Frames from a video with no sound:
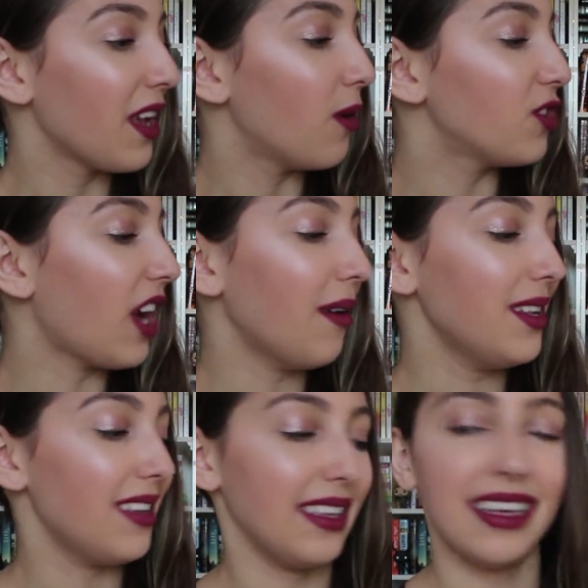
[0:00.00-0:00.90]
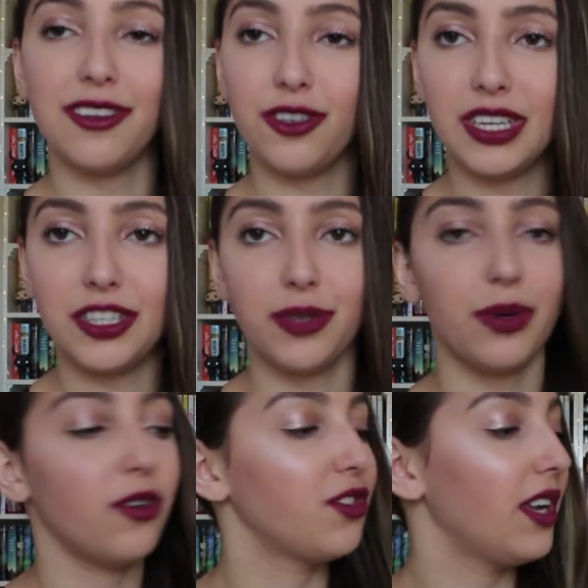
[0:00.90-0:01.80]
which I always like that little touch in
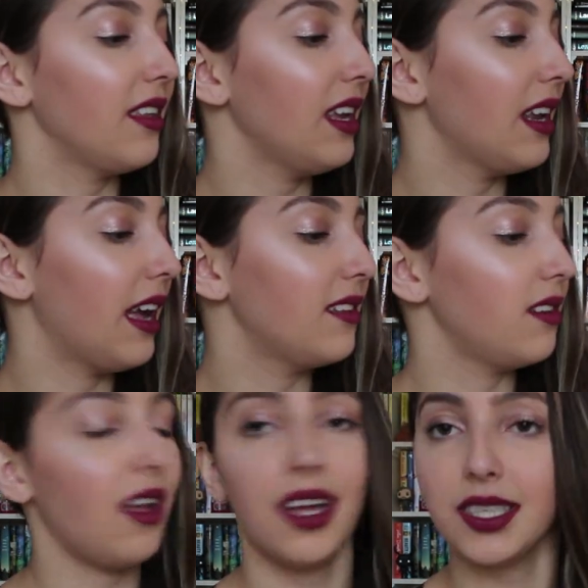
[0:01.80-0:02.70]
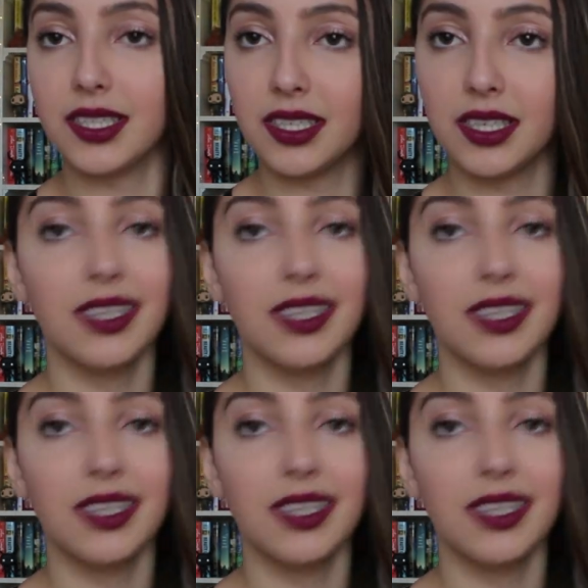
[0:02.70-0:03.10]
poetry. I think it adds a lot.